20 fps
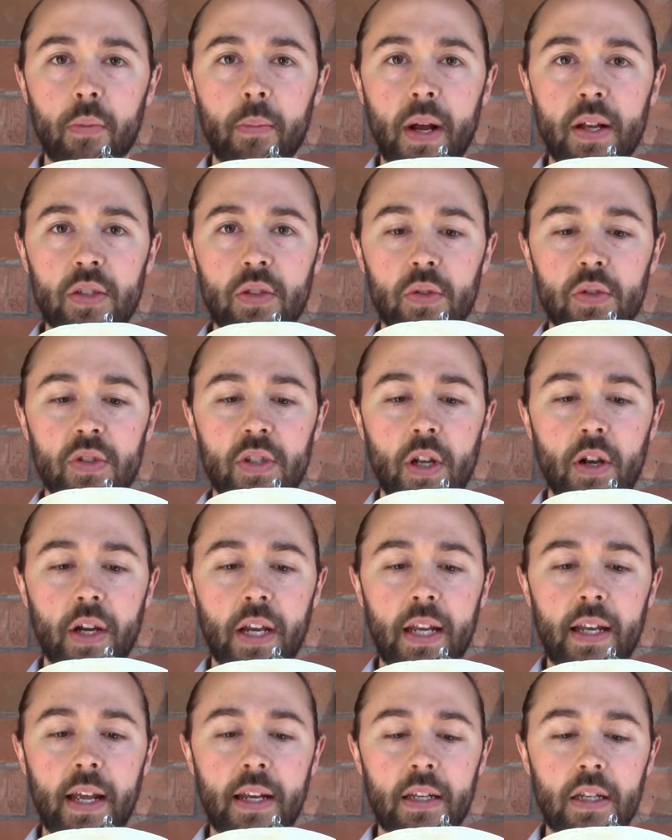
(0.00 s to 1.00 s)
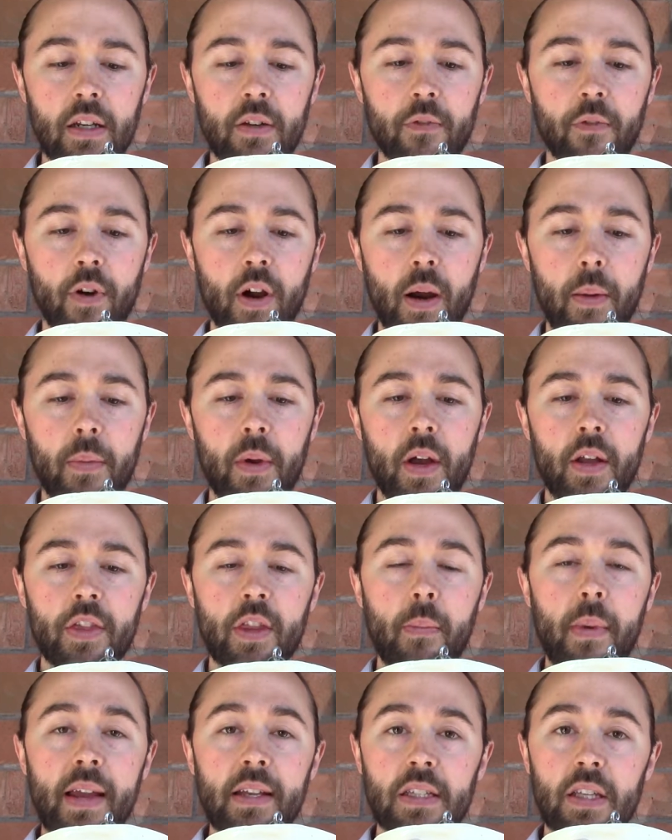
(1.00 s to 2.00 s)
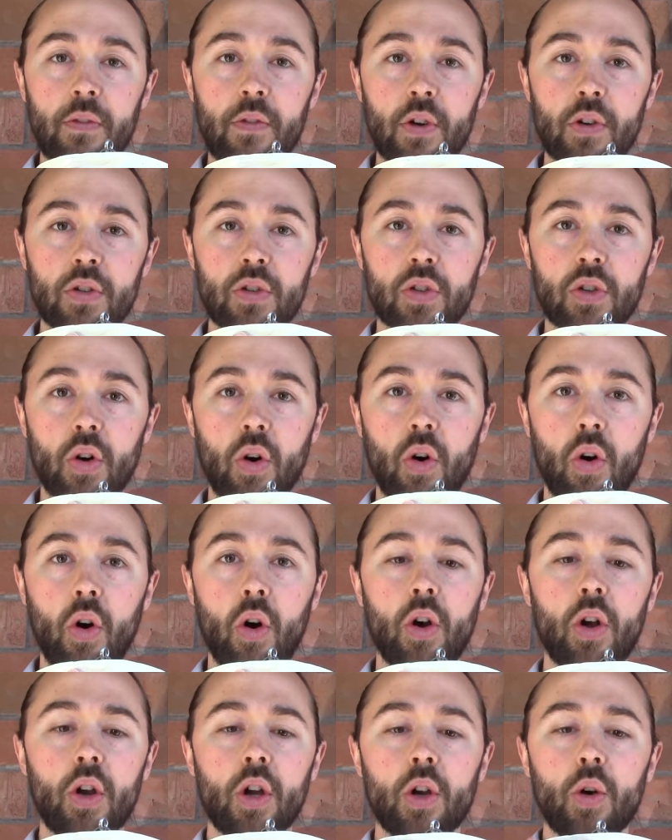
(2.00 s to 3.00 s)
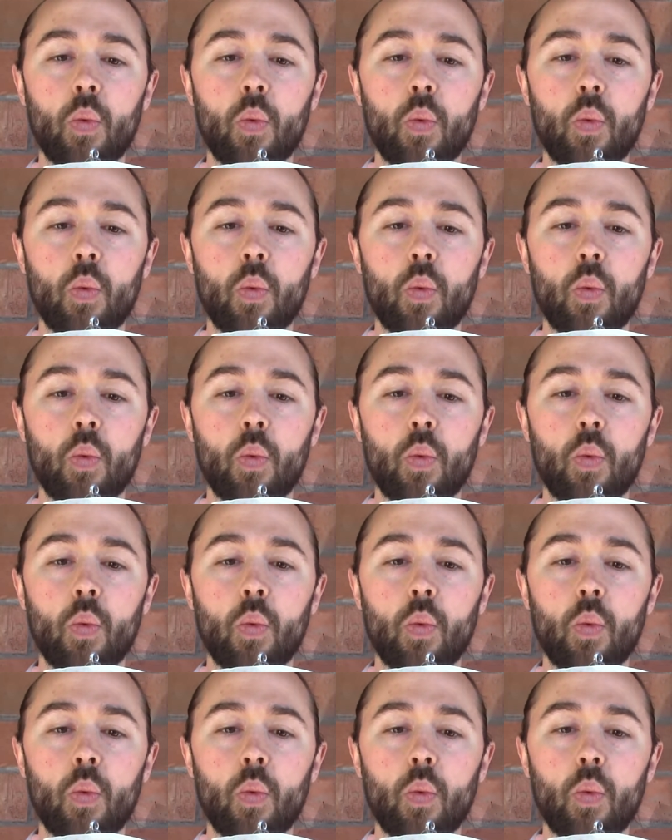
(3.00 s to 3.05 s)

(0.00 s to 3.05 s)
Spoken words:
muscles that are connecting from the base of your skull,